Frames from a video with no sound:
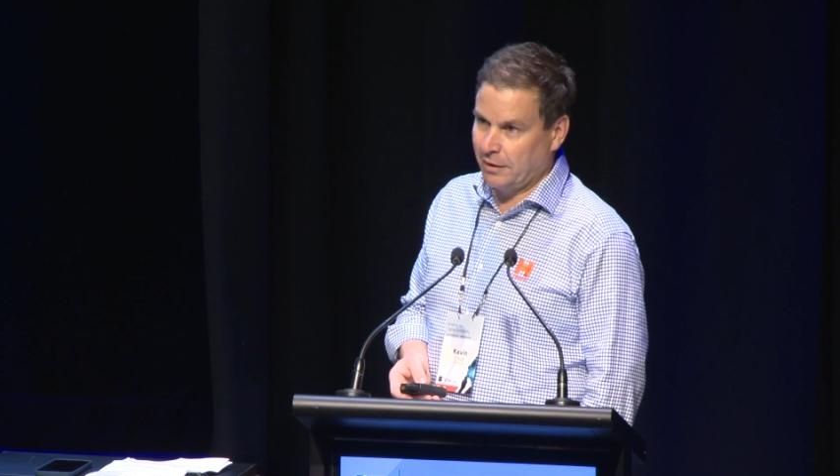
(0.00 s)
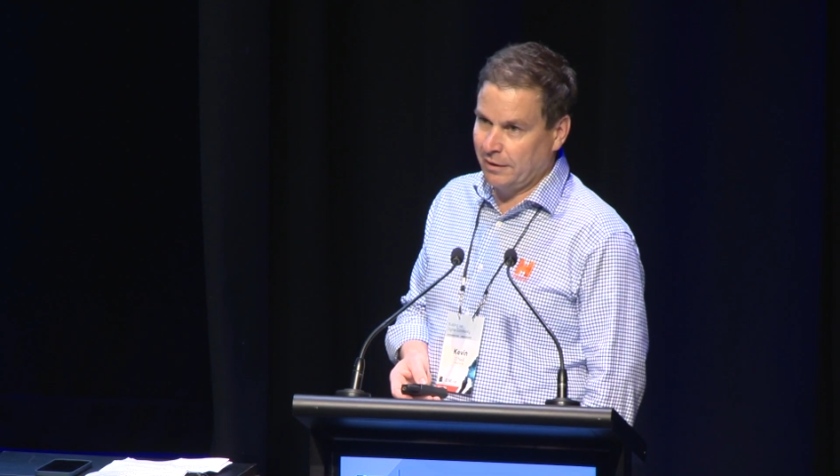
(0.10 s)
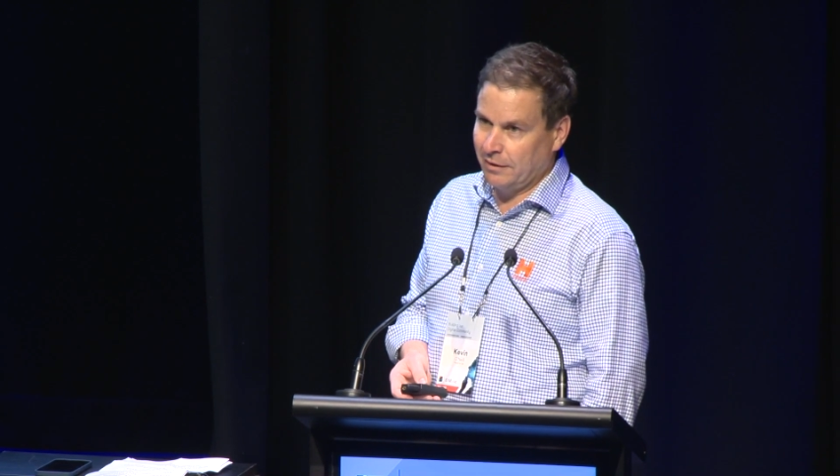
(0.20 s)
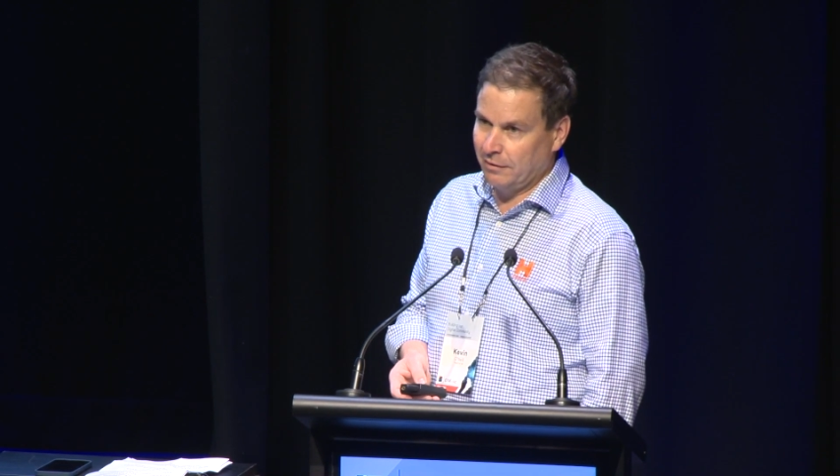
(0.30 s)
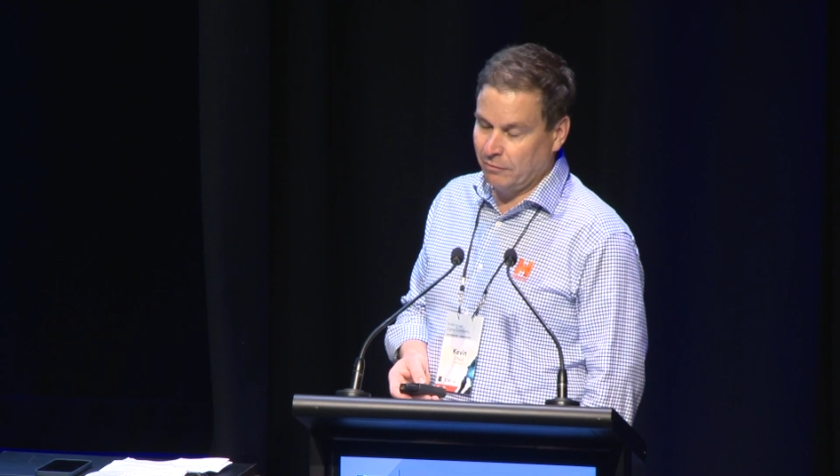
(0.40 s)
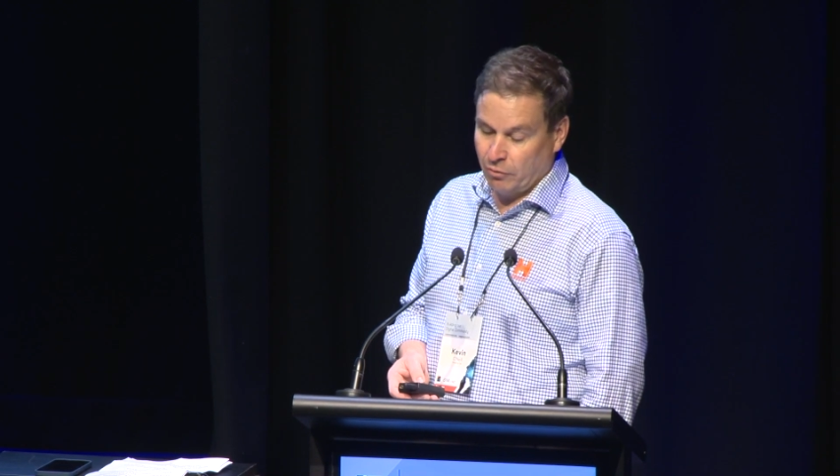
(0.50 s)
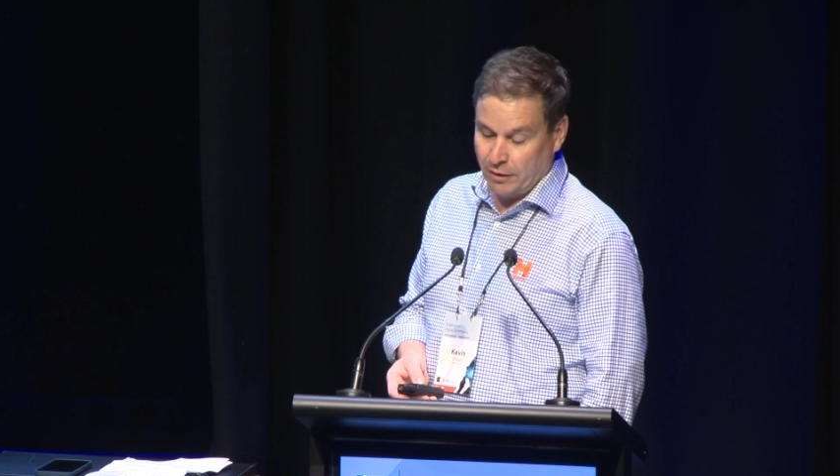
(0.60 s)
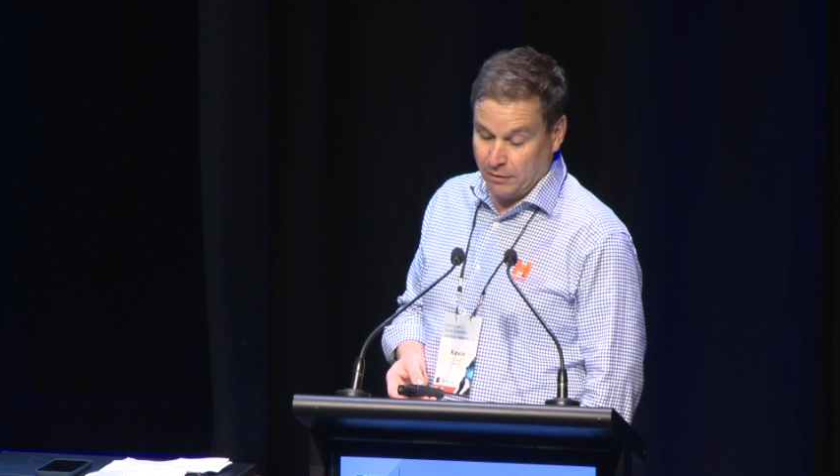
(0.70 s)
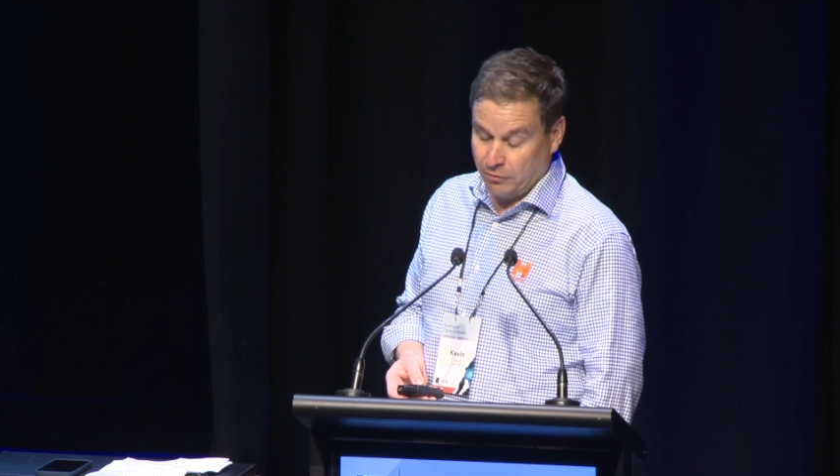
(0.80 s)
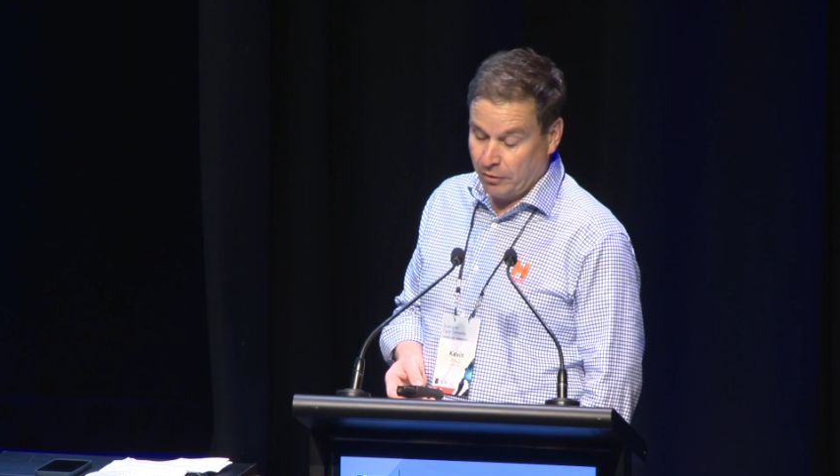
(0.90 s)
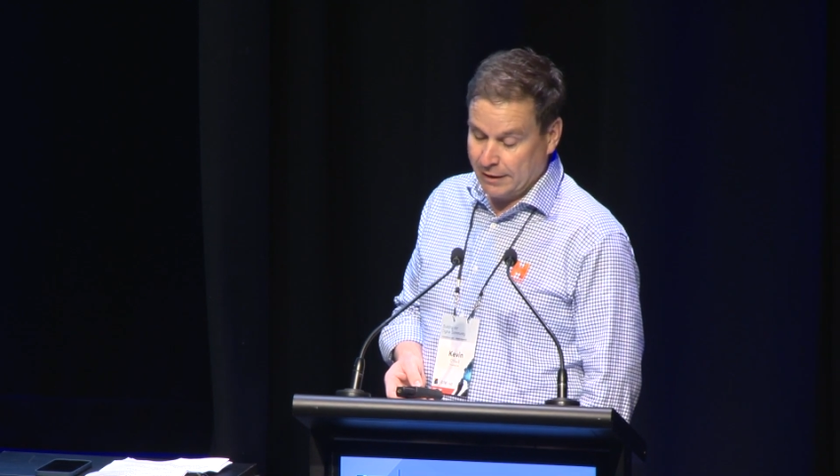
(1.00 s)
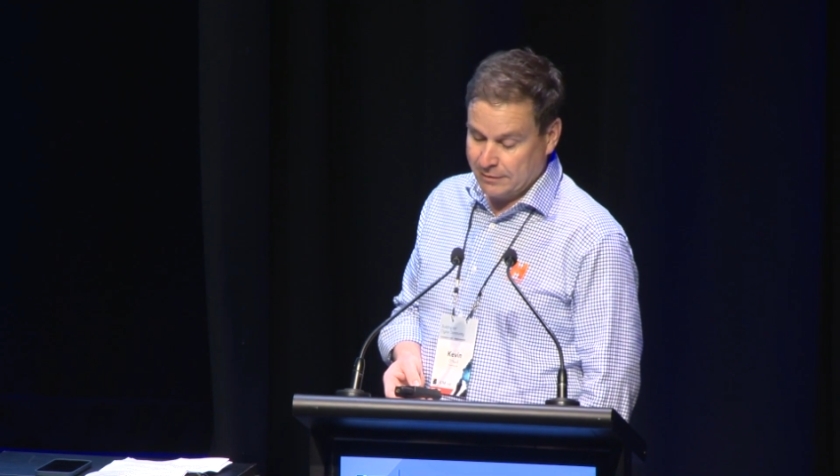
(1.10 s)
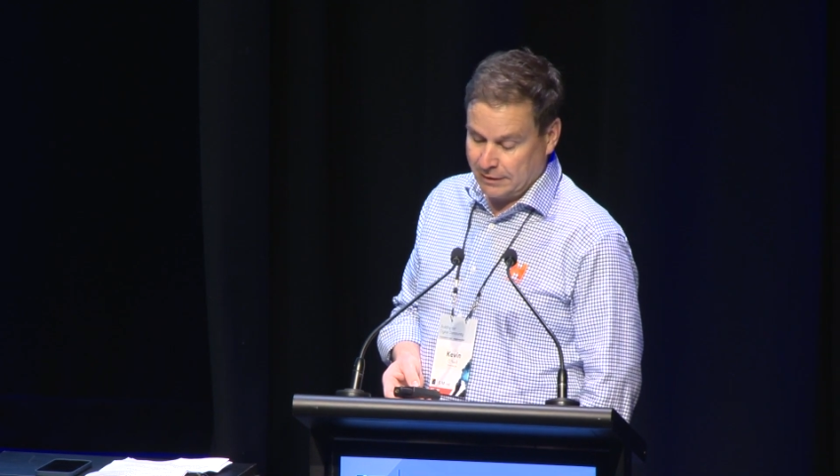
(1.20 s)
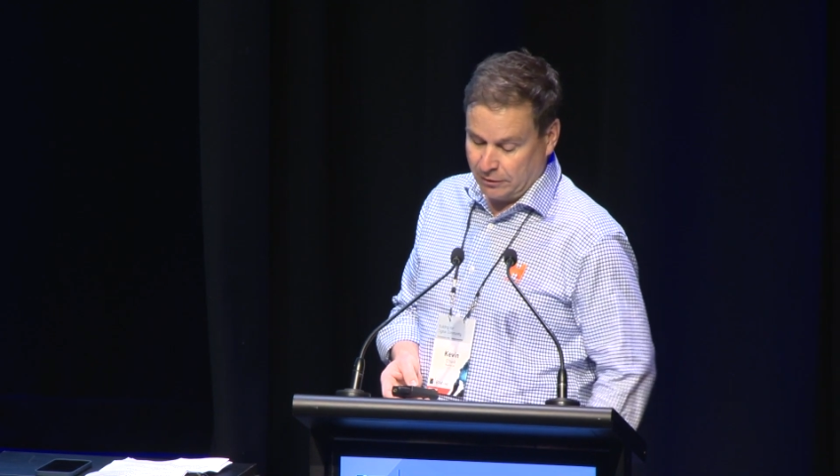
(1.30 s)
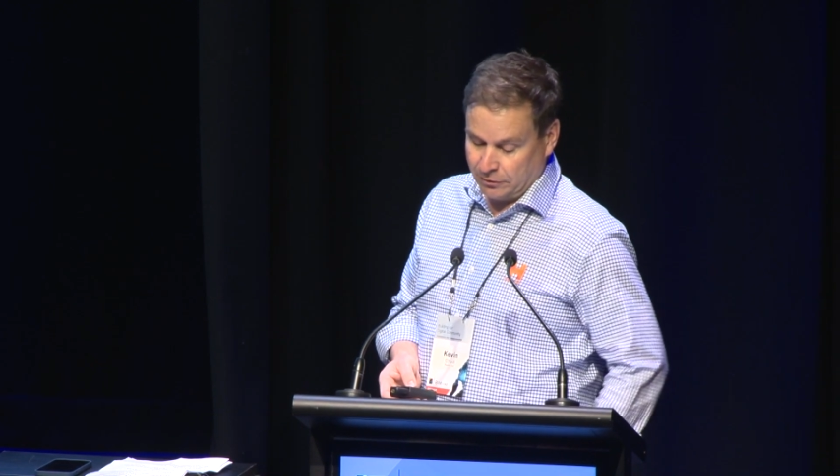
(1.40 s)
the right
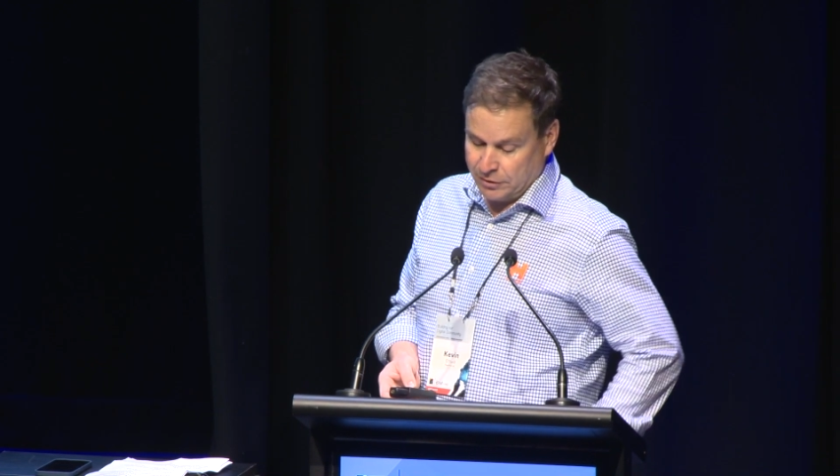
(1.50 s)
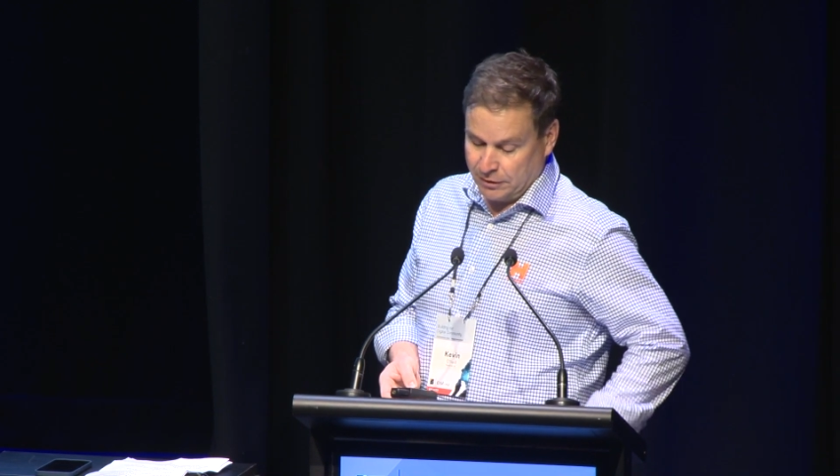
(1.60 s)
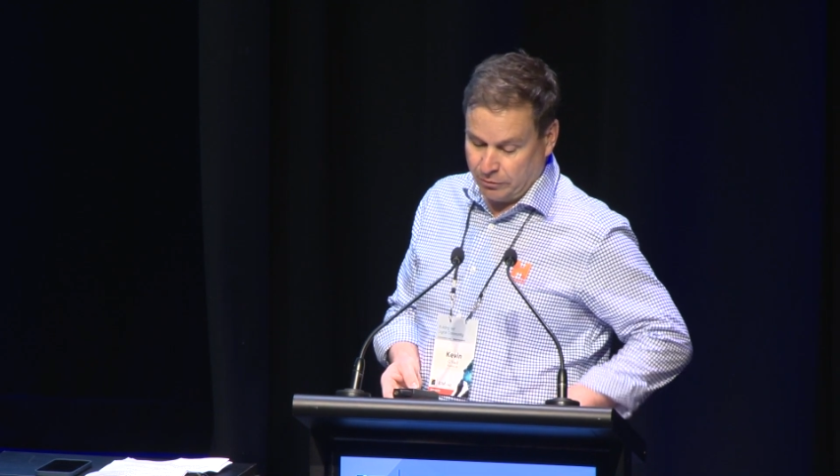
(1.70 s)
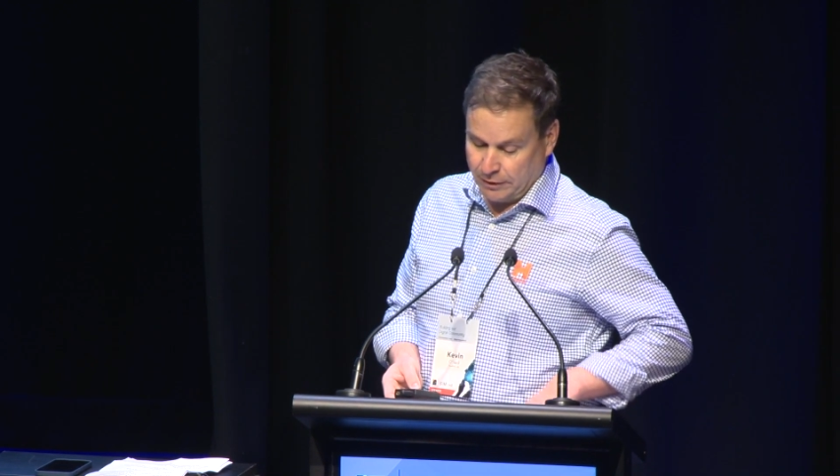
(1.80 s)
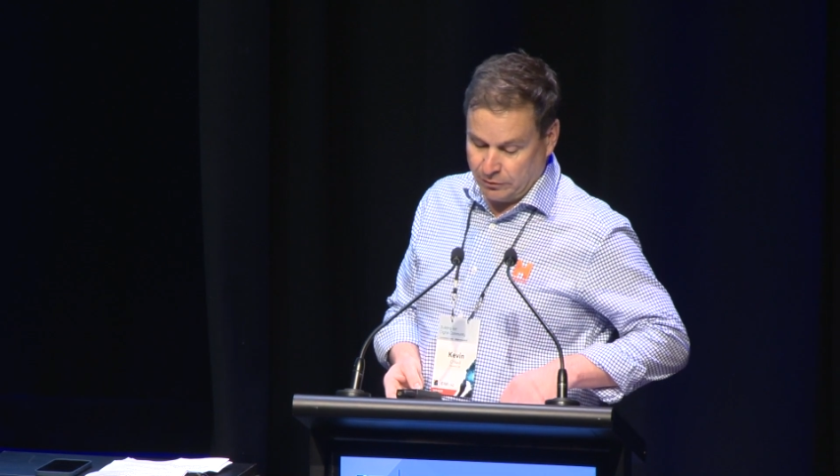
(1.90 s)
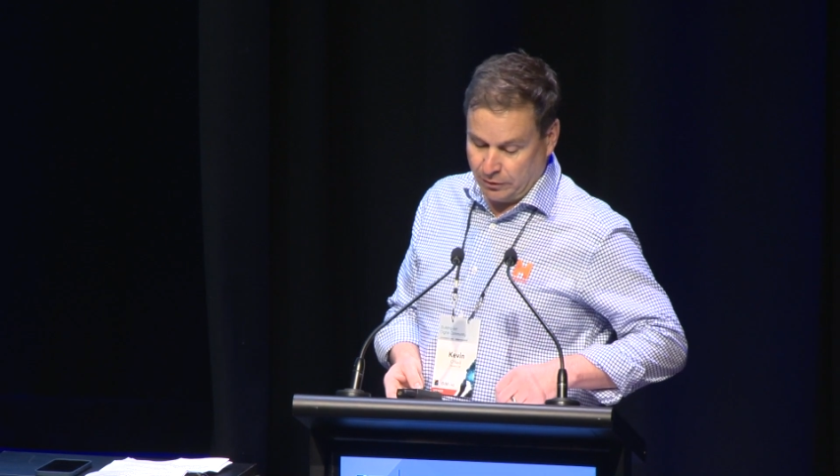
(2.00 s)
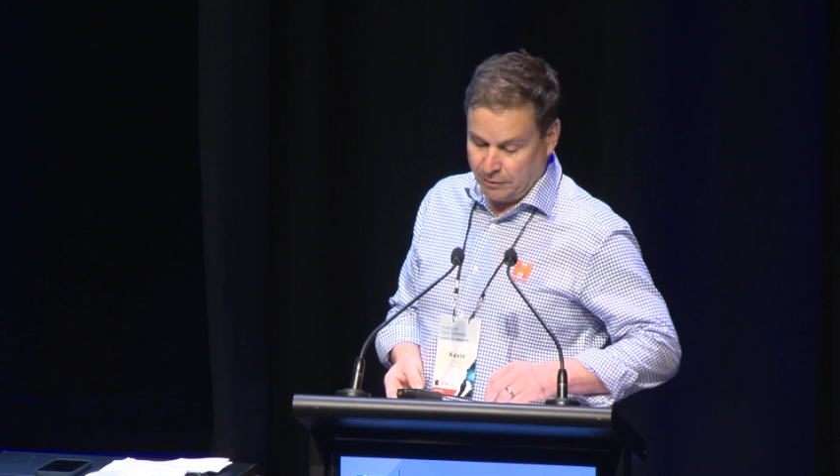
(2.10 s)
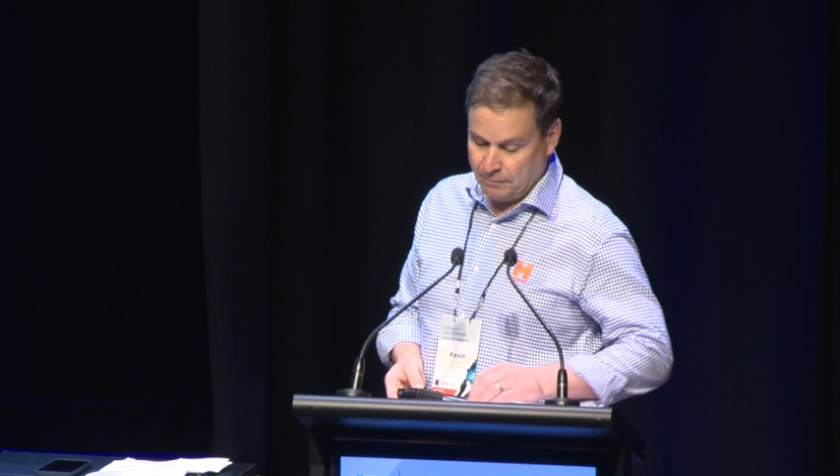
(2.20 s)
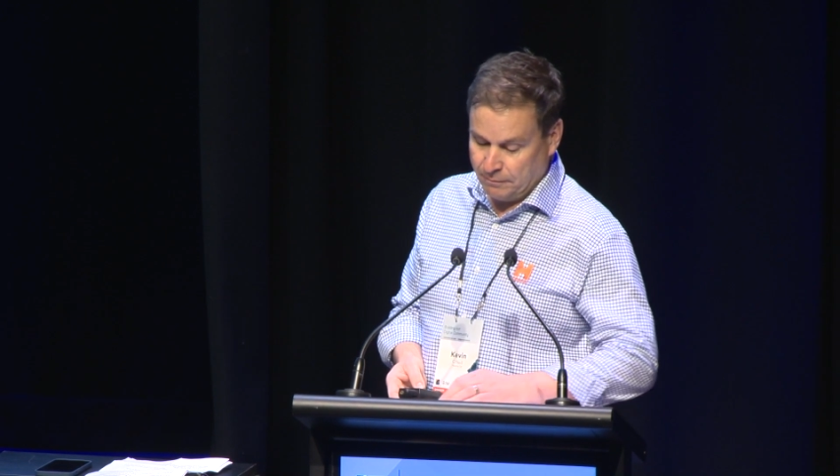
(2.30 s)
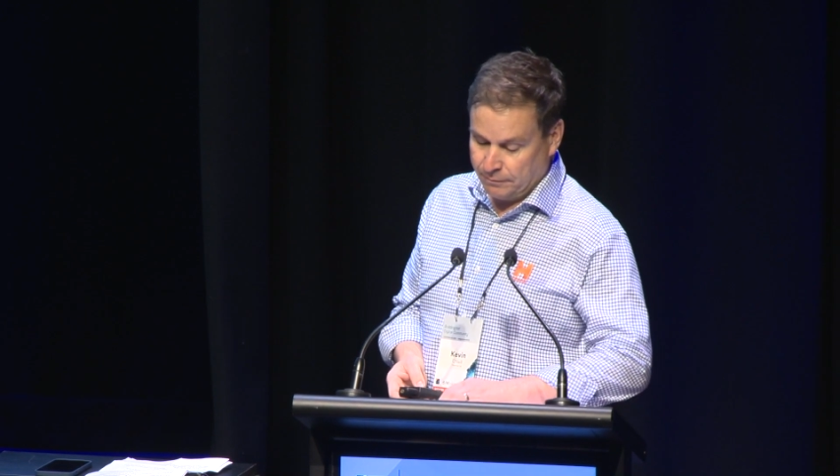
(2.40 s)
technology at the right time,